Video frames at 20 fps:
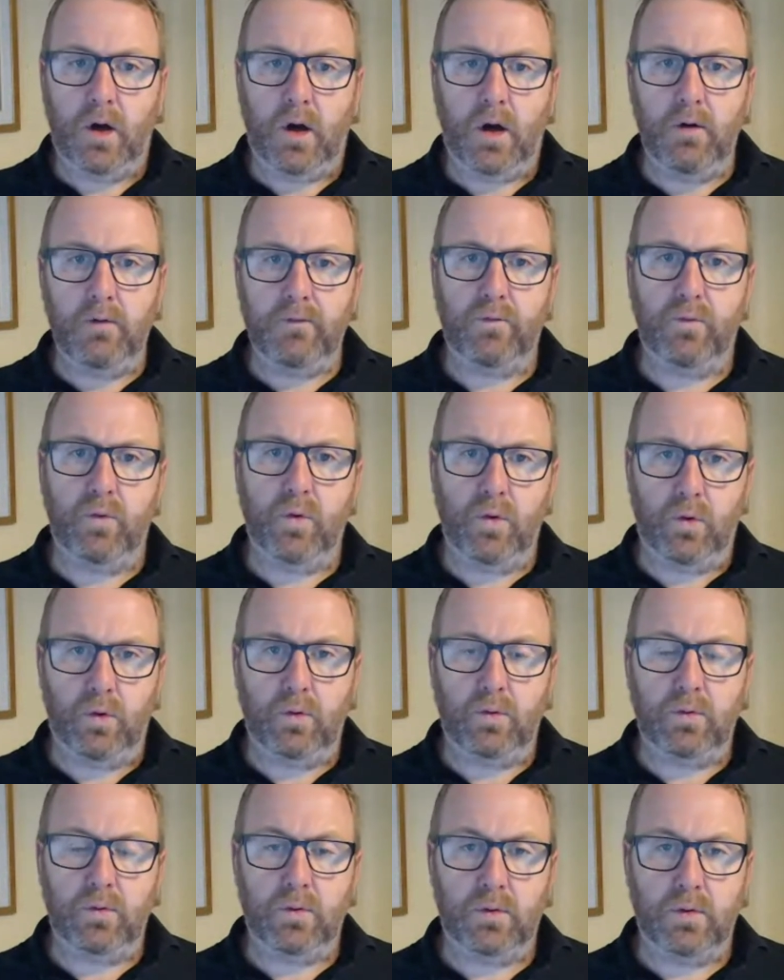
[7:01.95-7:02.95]

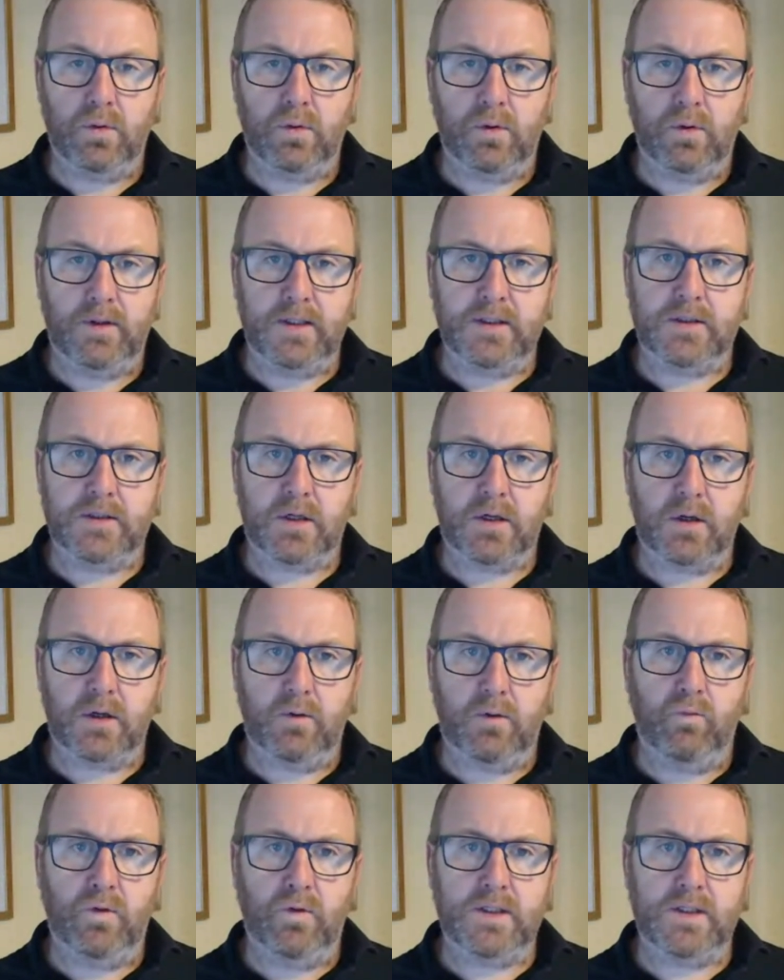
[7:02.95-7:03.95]
overall, this
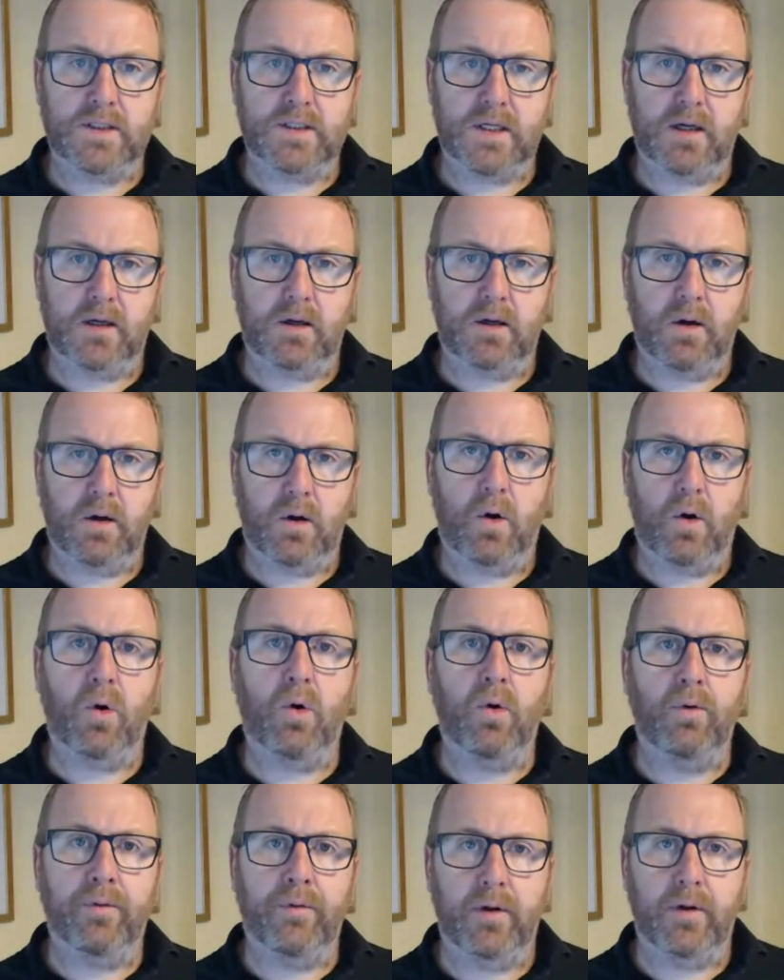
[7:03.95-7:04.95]
risk
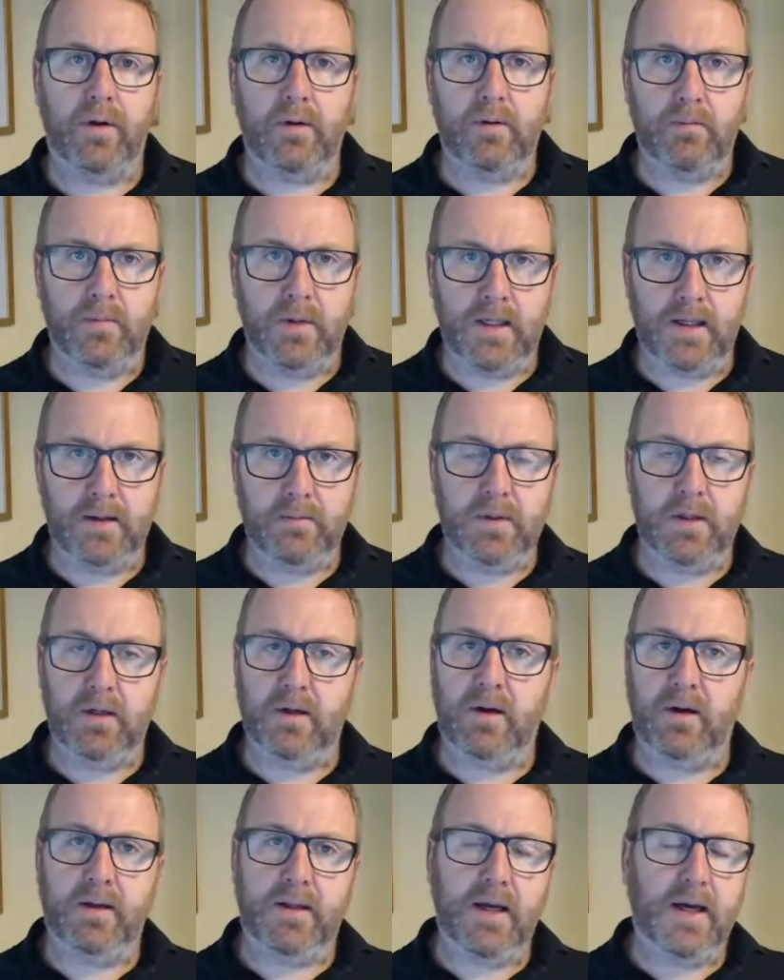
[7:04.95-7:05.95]
on meme, and
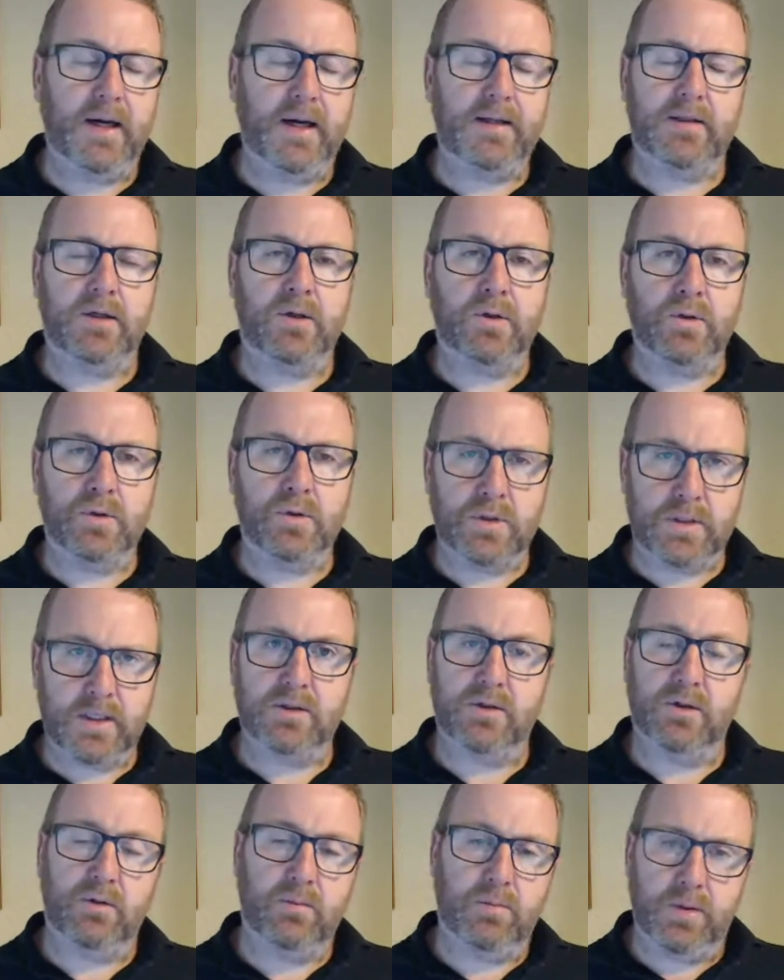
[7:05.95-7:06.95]
I hate to use
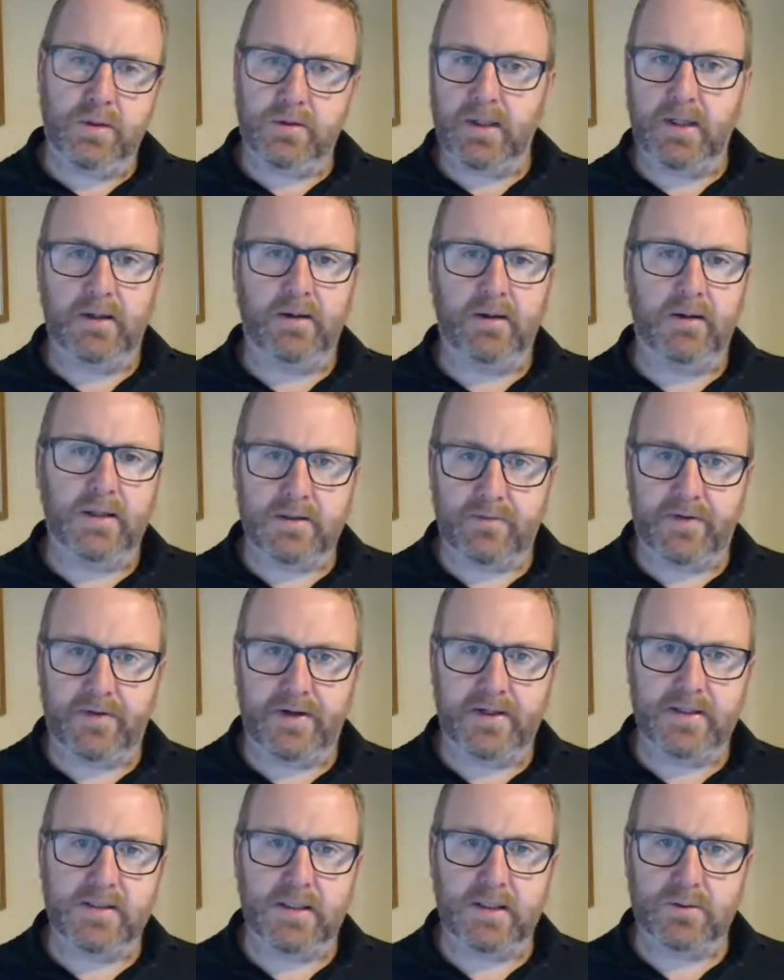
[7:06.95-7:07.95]
that term, but let's
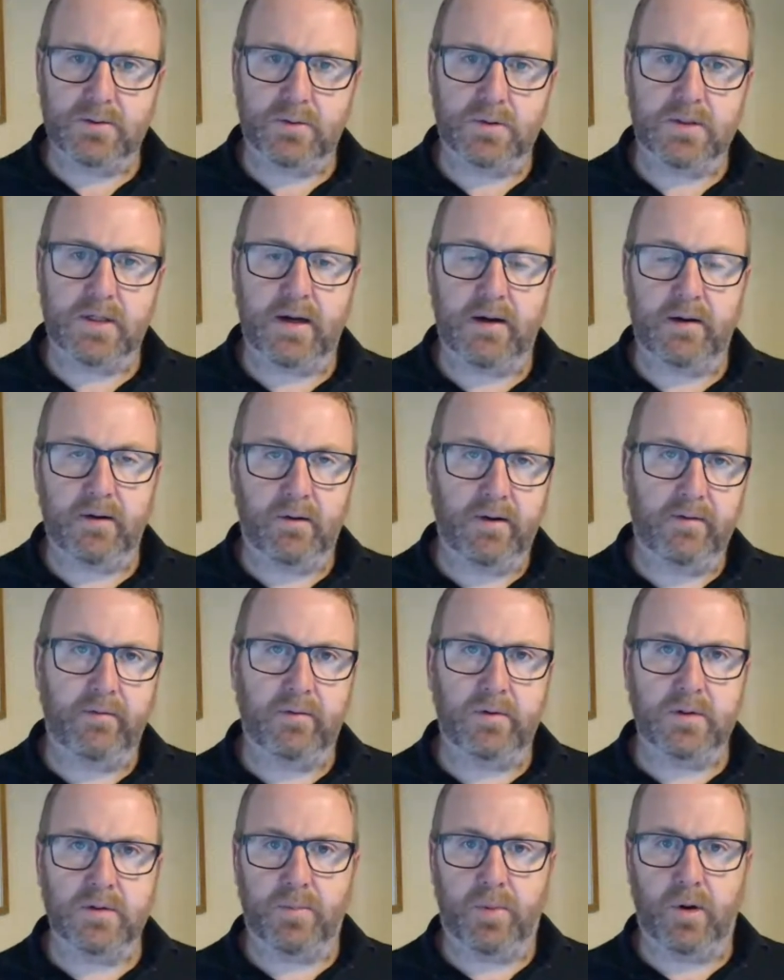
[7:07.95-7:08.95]
face it, that's what's going on.
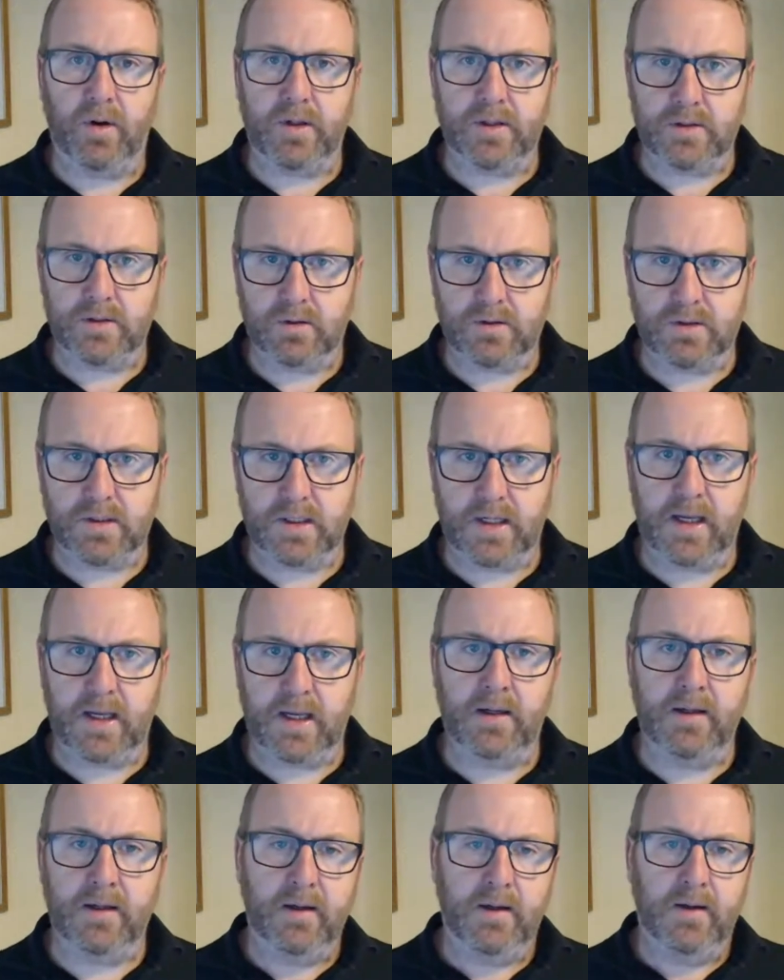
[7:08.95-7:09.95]
Everyone's buying stocks
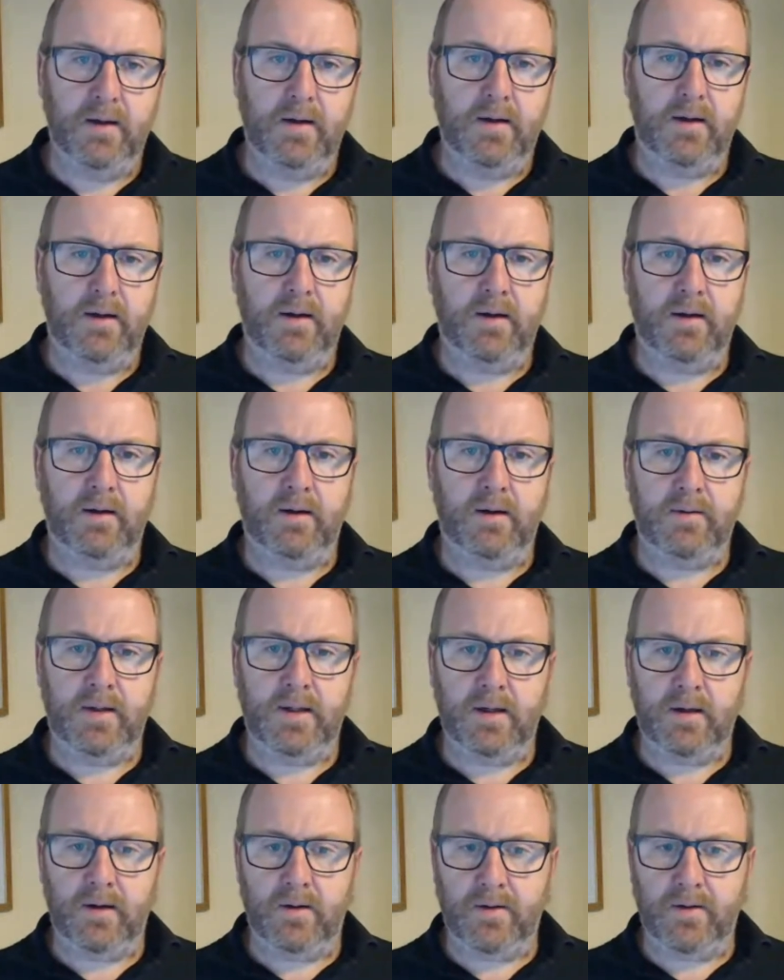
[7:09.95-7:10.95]
again.
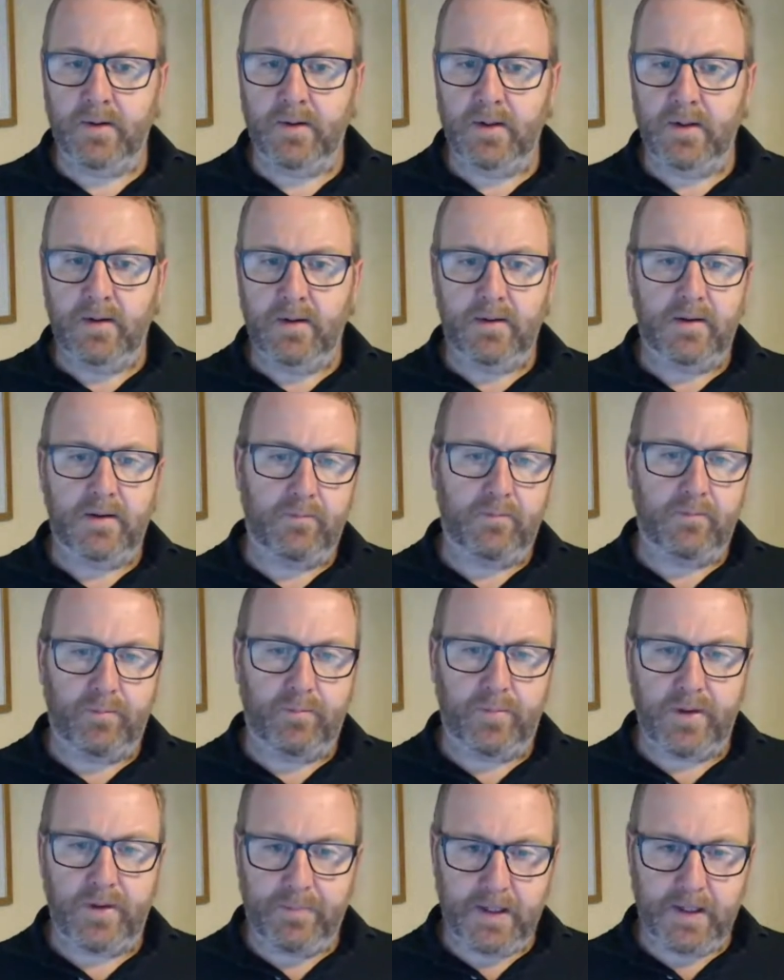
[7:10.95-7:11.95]
They're
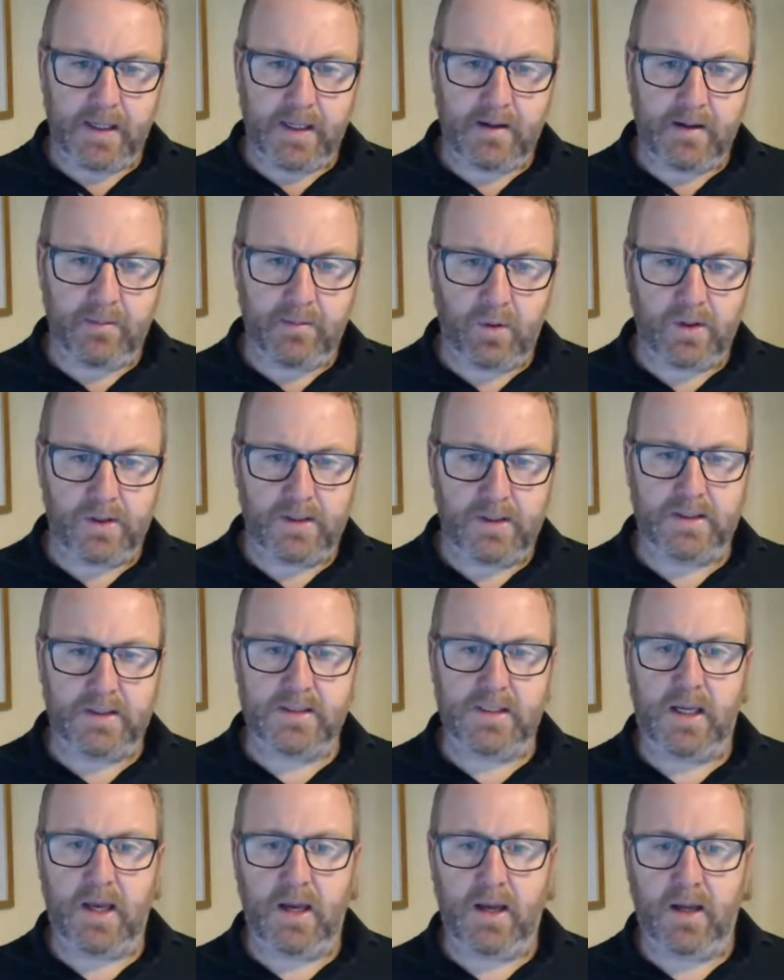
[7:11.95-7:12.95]
bidding commodities
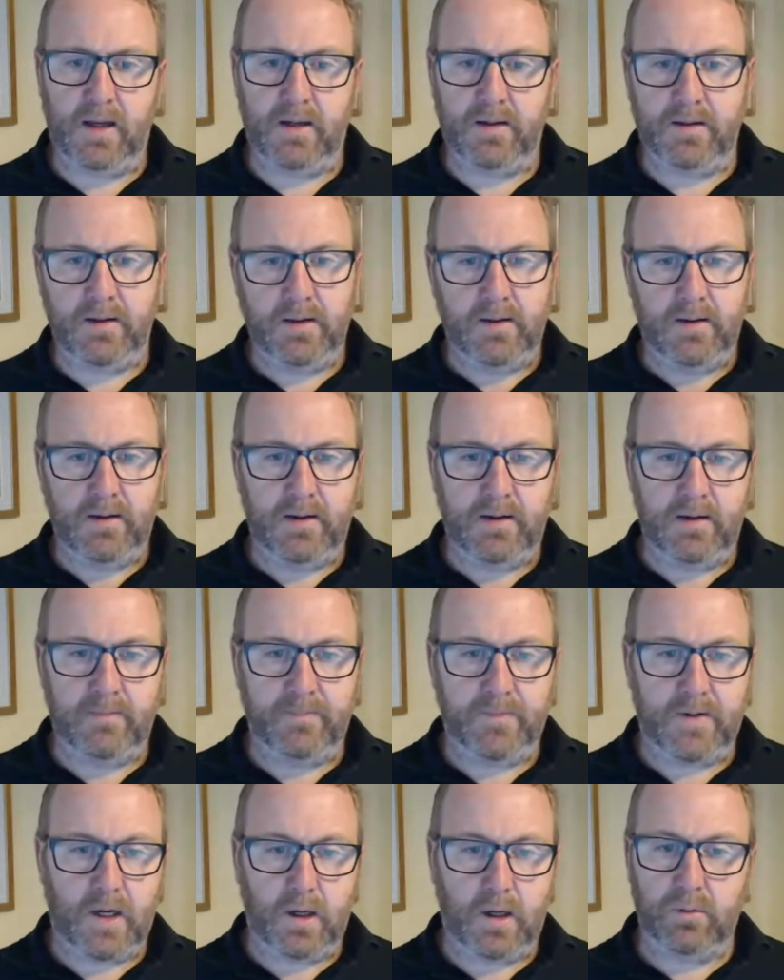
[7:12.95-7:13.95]
again.
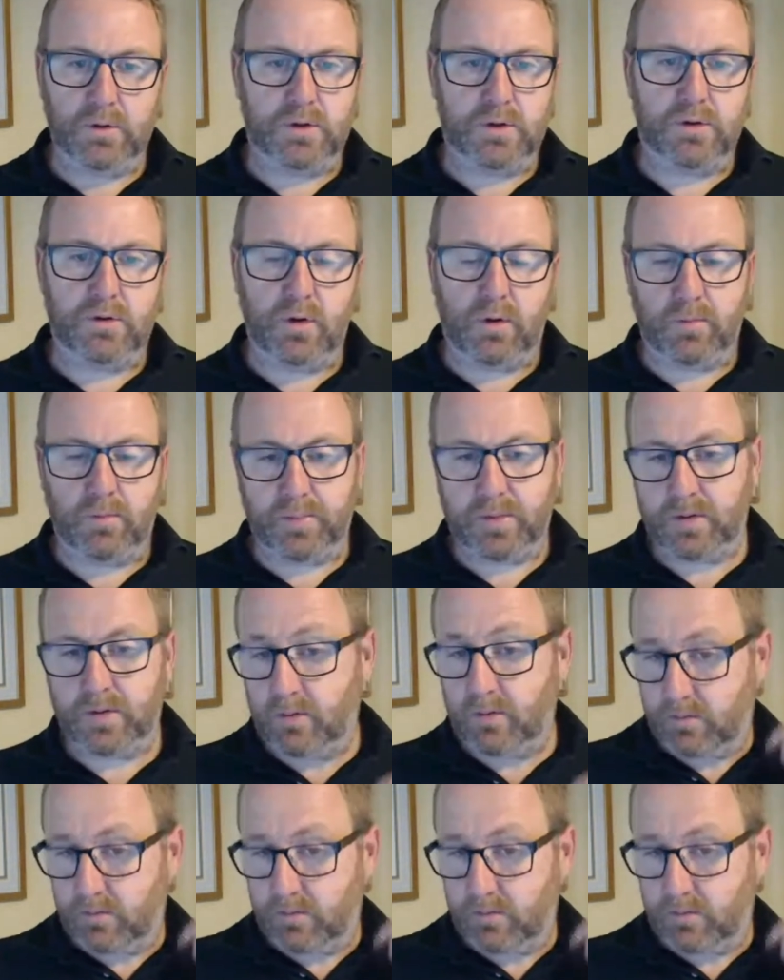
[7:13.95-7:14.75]
Gold stopped.